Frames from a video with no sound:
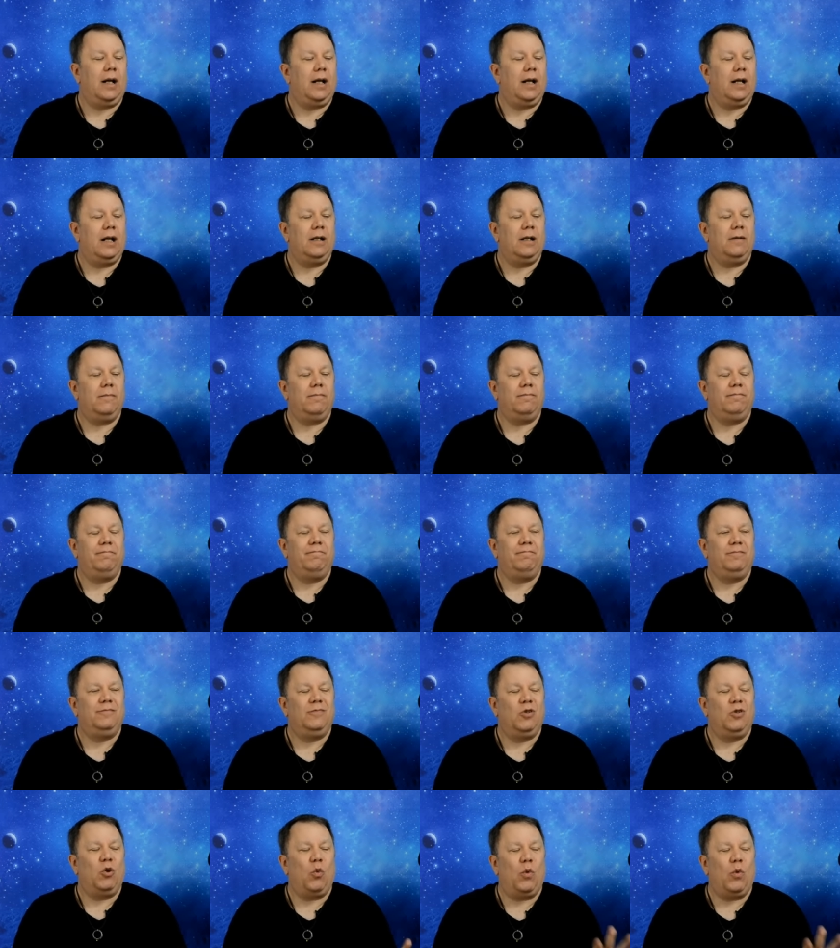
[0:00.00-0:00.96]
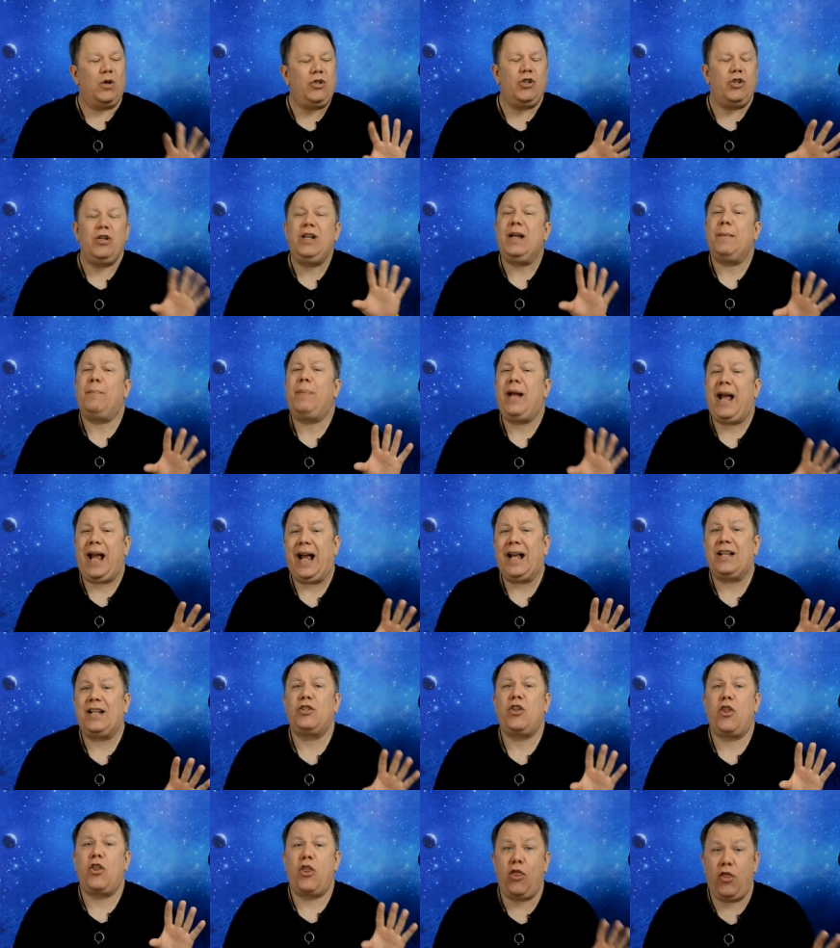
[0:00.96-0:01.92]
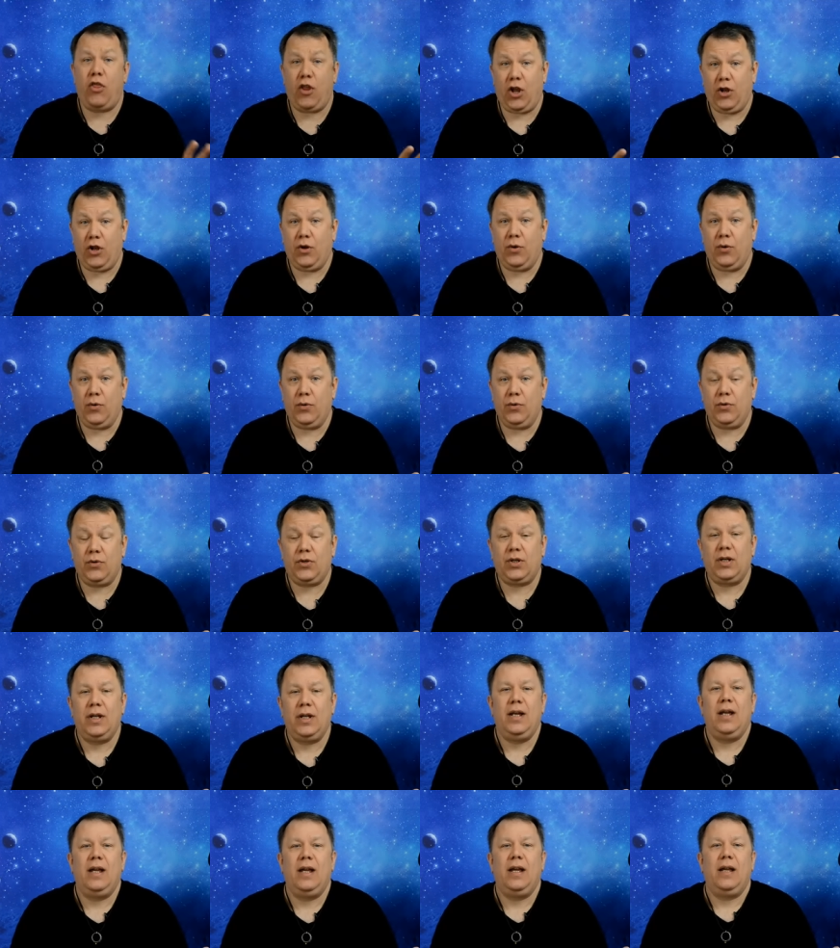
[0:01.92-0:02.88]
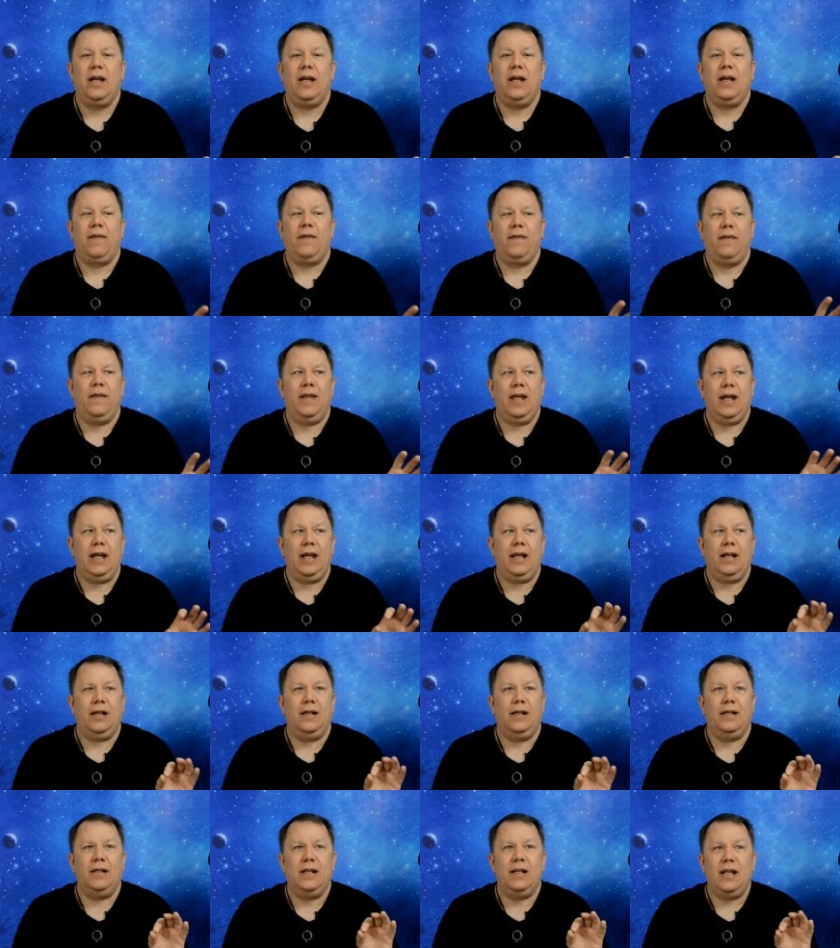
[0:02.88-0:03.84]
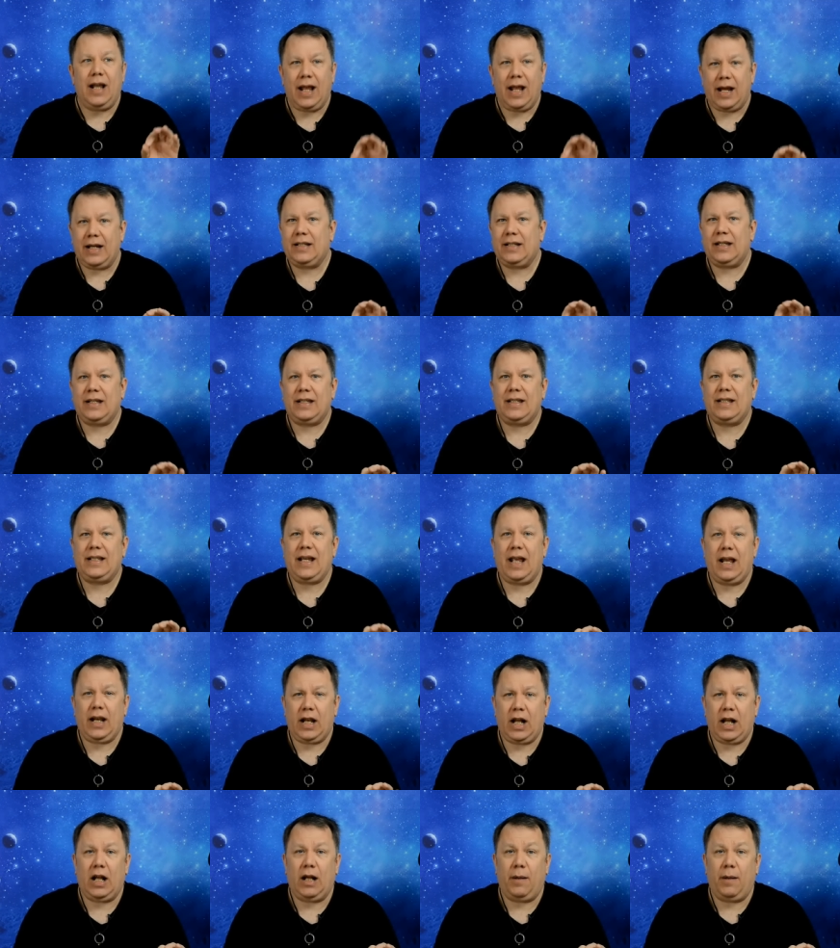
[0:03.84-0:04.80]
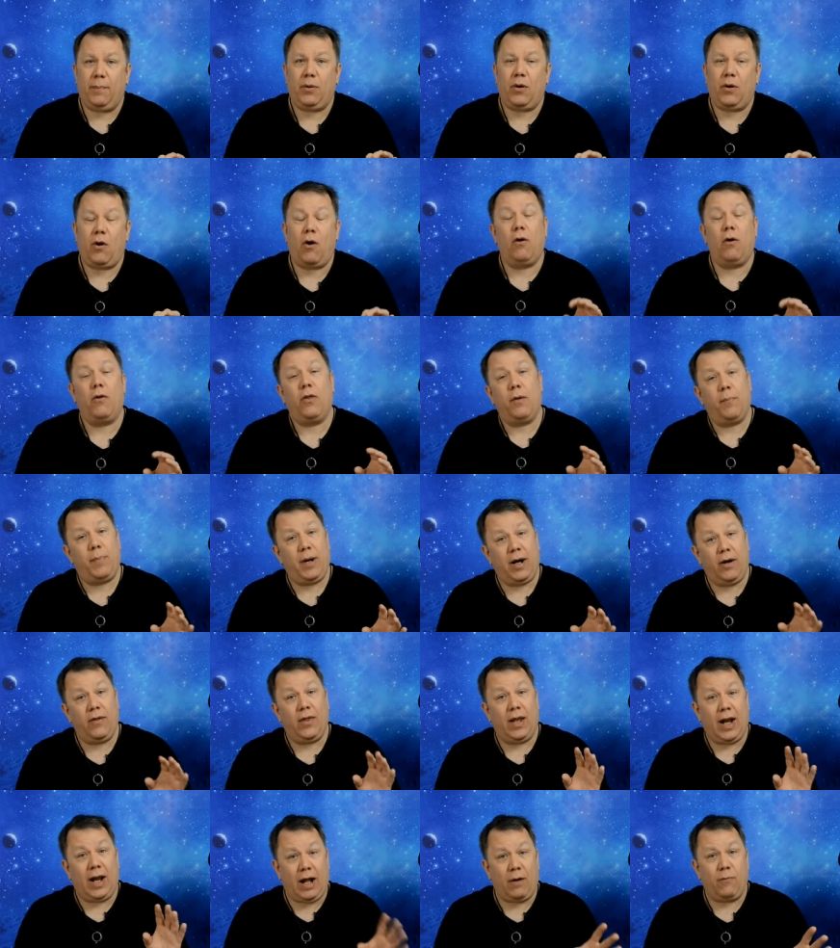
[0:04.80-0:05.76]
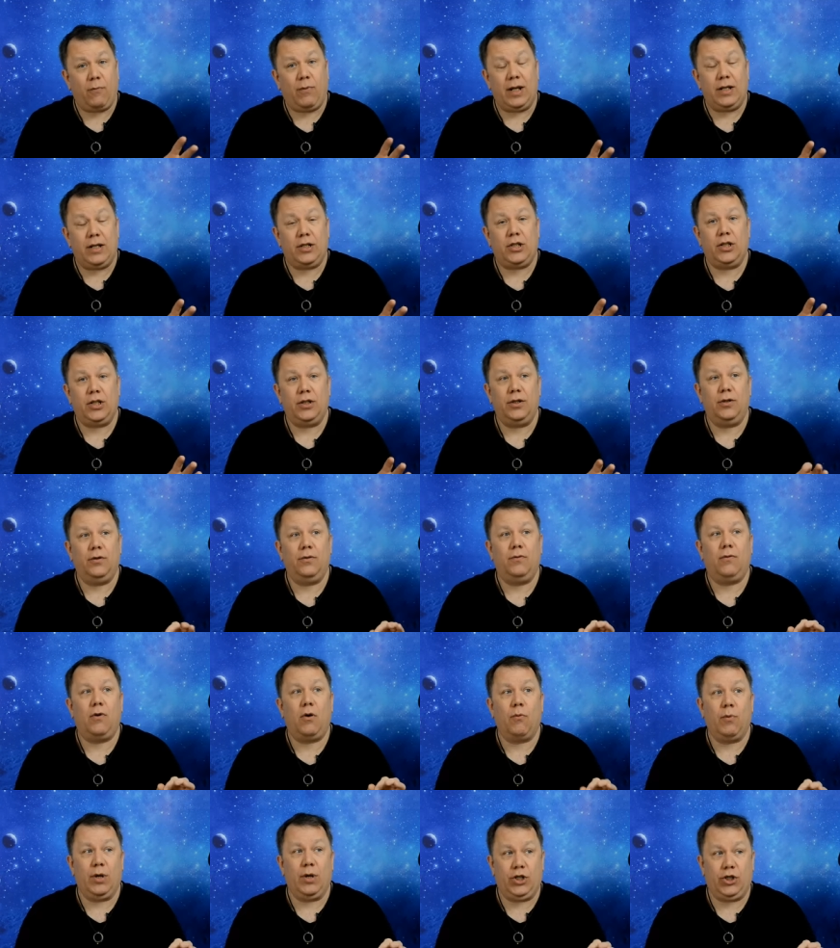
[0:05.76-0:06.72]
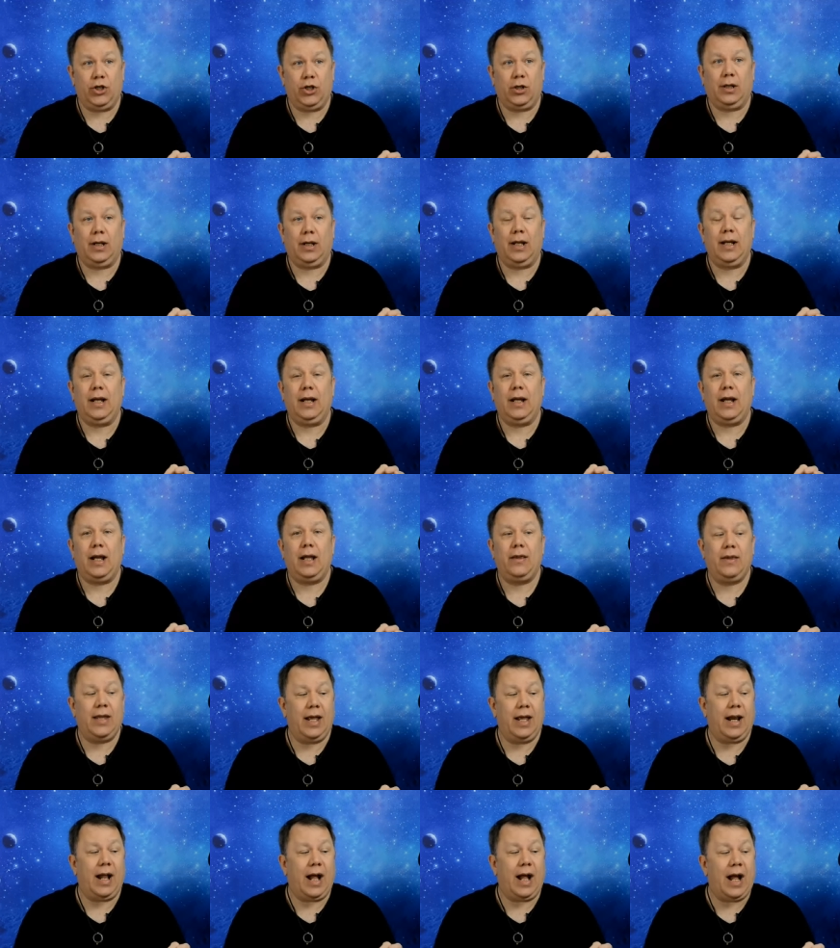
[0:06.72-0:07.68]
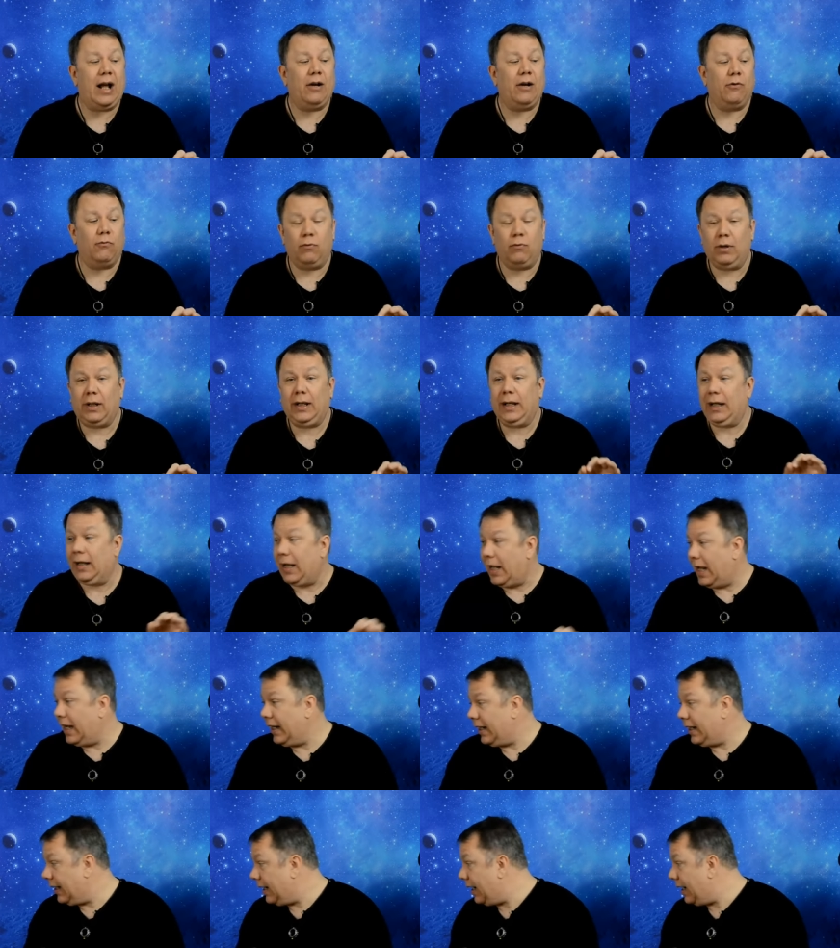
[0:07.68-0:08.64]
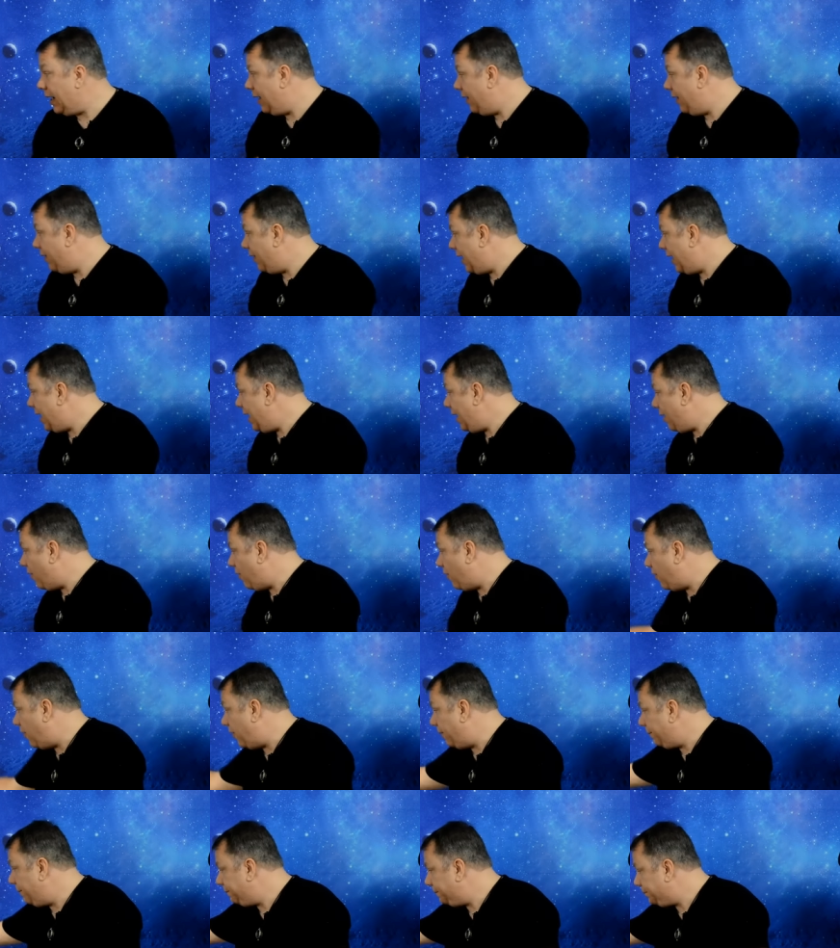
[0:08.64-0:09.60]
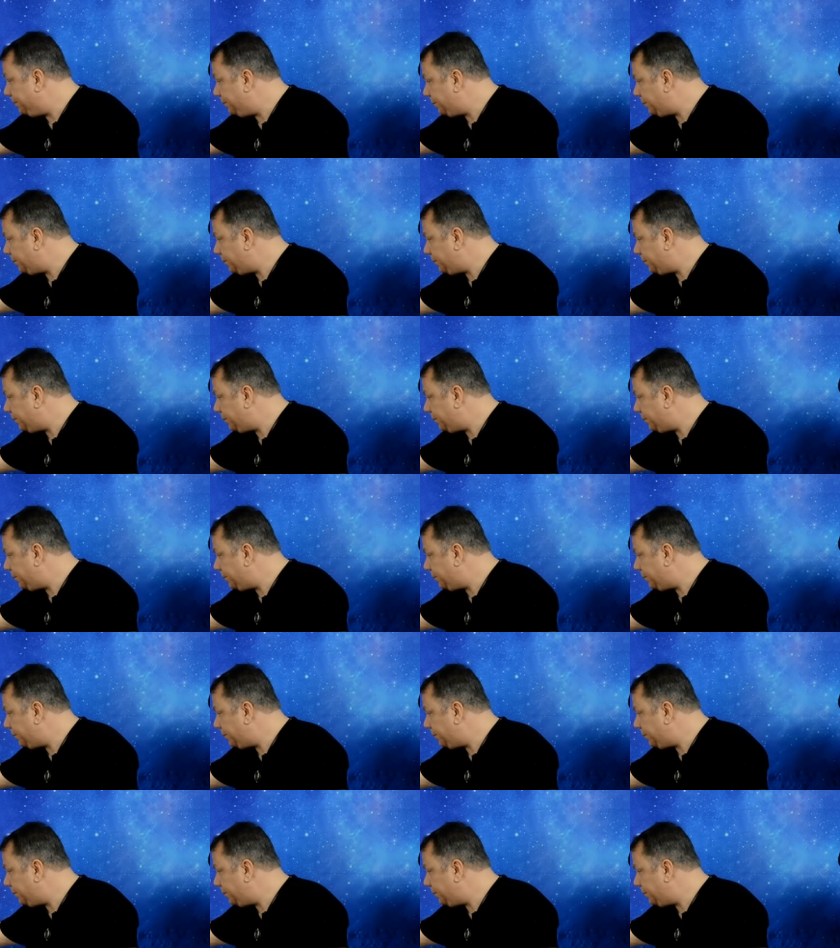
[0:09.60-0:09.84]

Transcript: Um, once you get past those, the next set up are the pair that I went to originally that I really like, and they are